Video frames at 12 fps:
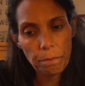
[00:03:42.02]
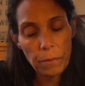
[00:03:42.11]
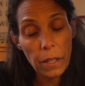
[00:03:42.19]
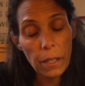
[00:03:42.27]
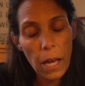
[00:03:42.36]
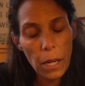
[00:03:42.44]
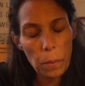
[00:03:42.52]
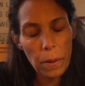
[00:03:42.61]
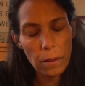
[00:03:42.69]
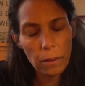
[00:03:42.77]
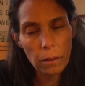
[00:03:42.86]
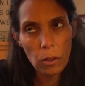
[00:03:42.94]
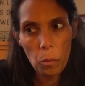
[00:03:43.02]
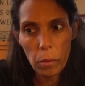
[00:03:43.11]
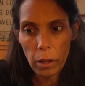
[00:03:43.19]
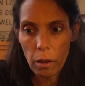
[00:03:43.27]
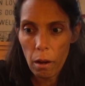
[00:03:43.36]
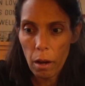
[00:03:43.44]
Nine of oh my
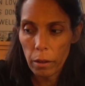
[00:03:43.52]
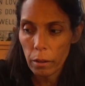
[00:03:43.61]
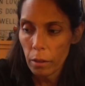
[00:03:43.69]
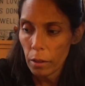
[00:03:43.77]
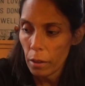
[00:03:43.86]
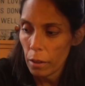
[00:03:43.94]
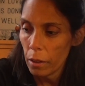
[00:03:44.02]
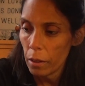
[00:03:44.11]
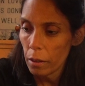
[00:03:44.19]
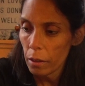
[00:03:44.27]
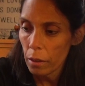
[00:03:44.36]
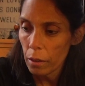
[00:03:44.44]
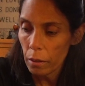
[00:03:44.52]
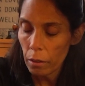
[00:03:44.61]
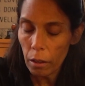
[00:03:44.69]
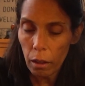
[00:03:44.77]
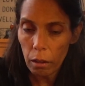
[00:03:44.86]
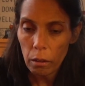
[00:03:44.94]
God,
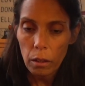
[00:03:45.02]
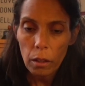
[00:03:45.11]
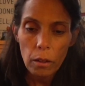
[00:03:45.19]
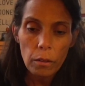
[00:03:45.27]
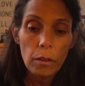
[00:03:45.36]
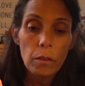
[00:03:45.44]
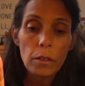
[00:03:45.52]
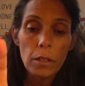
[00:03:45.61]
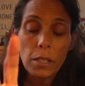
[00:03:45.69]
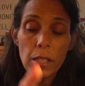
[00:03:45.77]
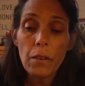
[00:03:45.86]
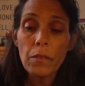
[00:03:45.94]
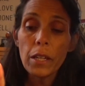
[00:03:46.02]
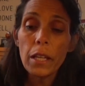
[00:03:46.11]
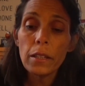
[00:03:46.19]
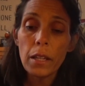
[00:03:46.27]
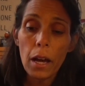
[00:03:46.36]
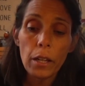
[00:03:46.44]
ugh, the Seven
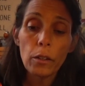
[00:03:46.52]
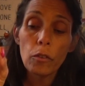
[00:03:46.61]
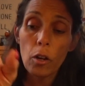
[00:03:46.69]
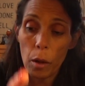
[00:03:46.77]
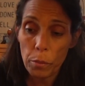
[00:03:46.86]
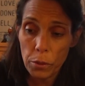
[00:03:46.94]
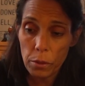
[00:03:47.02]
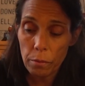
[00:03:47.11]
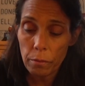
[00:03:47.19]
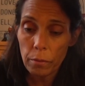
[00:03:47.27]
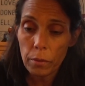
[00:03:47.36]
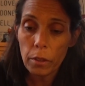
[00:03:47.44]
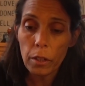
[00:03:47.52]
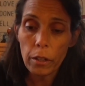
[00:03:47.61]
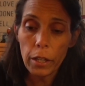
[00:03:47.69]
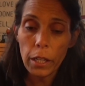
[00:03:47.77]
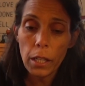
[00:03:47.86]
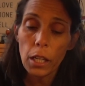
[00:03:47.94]
and Nine of Cups. All
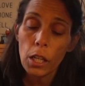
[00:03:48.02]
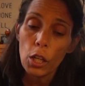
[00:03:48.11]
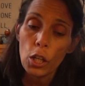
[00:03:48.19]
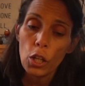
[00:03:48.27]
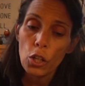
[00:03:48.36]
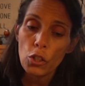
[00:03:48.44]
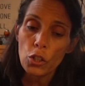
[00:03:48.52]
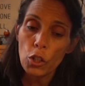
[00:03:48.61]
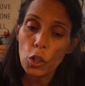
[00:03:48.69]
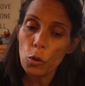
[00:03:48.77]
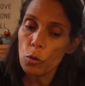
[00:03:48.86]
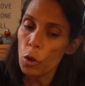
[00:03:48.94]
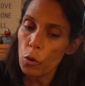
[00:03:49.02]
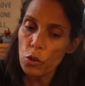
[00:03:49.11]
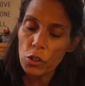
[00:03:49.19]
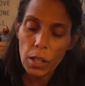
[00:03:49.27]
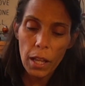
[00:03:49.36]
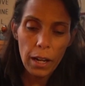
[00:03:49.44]
right, so
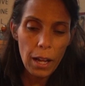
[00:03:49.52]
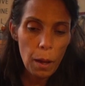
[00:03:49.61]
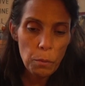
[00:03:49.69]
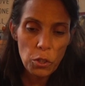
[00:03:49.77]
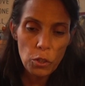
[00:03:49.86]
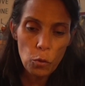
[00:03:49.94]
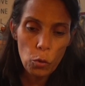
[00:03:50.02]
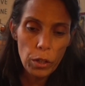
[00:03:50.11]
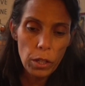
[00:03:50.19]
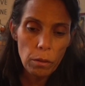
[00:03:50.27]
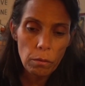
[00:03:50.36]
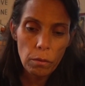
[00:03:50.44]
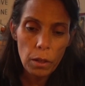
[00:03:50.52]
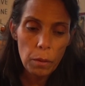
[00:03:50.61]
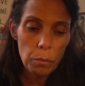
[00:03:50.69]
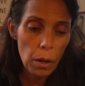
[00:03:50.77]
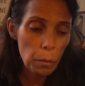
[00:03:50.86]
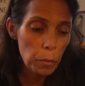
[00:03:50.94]
there's a lot of options for you.
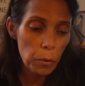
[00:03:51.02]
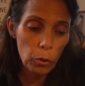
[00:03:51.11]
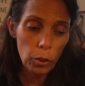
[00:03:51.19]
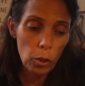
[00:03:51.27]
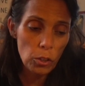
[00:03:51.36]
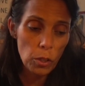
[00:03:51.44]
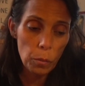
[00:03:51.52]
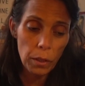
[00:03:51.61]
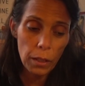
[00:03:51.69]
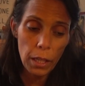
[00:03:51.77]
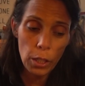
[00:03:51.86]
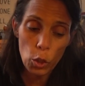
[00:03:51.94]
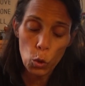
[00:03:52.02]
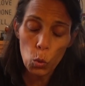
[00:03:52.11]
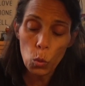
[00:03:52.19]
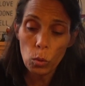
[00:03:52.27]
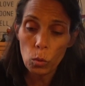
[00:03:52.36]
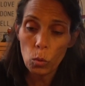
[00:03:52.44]
Probably building on something that
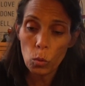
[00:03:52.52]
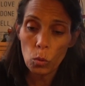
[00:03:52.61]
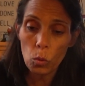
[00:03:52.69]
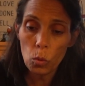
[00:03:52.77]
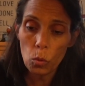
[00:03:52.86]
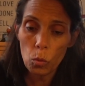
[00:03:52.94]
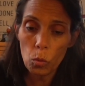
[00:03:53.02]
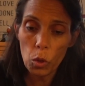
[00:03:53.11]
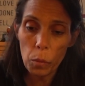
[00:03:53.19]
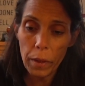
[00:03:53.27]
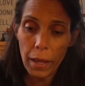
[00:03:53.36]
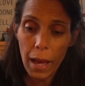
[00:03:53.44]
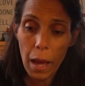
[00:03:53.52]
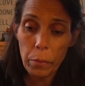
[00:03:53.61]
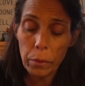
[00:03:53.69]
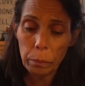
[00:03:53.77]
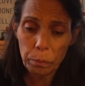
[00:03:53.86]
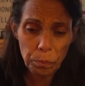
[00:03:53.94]
you want to make
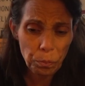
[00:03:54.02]
happen.